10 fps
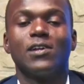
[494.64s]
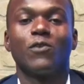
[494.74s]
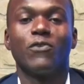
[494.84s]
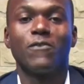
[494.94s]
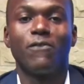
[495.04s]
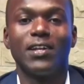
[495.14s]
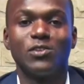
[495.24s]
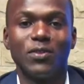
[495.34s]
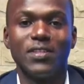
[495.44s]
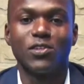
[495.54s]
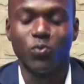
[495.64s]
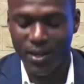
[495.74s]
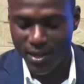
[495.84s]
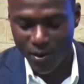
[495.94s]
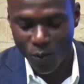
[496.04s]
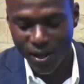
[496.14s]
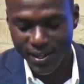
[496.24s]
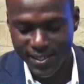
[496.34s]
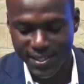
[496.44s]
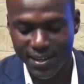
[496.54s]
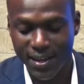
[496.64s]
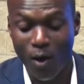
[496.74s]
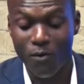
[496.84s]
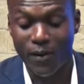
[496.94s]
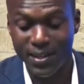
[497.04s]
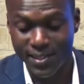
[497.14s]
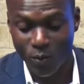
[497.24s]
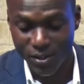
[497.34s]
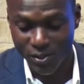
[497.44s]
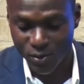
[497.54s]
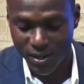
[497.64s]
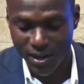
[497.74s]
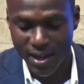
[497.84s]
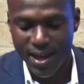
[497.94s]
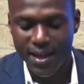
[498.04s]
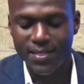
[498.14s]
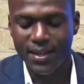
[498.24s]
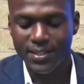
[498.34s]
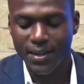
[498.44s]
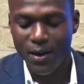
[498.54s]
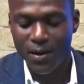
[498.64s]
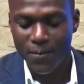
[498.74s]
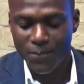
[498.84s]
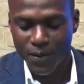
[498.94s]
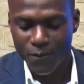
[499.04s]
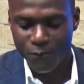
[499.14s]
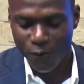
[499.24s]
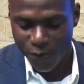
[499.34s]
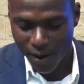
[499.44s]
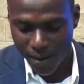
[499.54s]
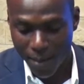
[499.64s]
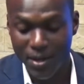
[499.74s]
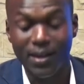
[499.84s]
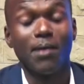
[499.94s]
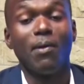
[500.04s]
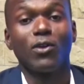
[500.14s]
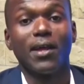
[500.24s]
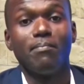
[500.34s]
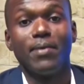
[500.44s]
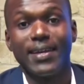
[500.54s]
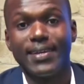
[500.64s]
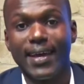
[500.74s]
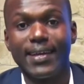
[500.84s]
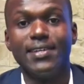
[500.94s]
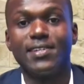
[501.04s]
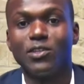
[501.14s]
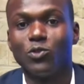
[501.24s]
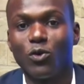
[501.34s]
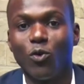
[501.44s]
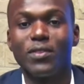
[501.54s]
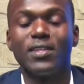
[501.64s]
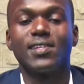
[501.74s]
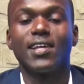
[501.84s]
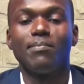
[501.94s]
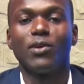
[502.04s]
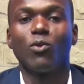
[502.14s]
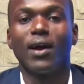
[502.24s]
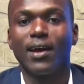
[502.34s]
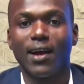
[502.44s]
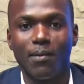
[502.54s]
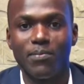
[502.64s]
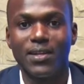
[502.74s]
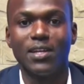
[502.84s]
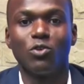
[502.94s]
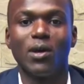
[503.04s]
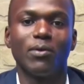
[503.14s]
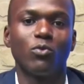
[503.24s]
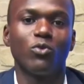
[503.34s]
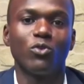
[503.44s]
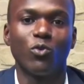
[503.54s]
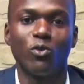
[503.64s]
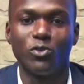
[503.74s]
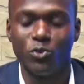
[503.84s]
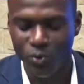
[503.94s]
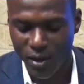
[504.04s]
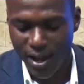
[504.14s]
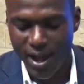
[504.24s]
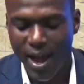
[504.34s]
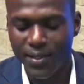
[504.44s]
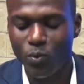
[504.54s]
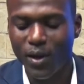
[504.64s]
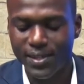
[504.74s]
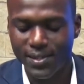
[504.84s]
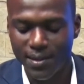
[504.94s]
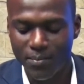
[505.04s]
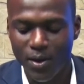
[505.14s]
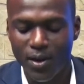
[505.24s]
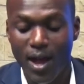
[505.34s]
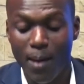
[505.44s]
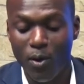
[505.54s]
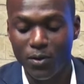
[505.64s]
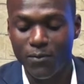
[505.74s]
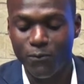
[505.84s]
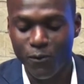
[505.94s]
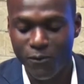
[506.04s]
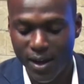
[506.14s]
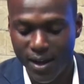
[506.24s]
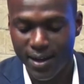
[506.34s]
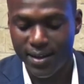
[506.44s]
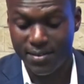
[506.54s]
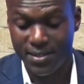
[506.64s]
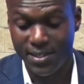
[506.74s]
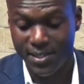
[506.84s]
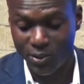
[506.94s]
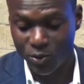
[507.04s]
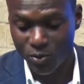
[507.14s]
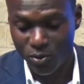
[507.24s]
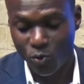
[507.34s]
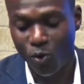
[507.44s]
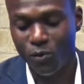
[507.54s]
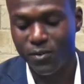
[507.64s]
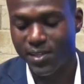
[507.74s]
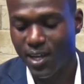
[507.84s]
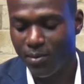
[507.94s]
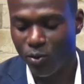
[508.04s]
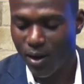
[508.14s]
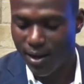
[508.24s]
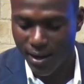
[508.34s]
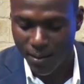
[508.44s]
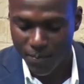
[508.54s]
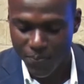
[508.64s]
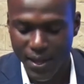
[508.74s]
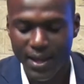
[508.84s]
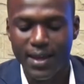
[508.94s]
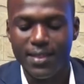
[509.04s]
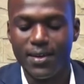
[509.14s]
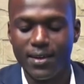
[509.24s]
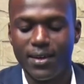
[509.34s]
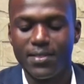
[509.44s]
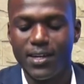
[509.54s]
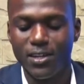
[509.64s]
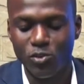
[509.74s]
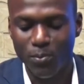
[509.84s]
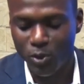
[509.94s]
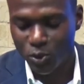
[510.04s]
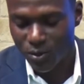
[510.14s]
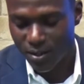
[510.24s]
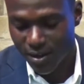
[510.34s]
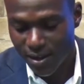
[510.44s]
So for the fan zone this week, we asked our fans a question that FUFA, came out and made a decision on the Stanbic Uganda Cup that the tournament will not continue. And then we asked them about the FUFA decision to call off the Stanbic Uganda Cup. Then the distribution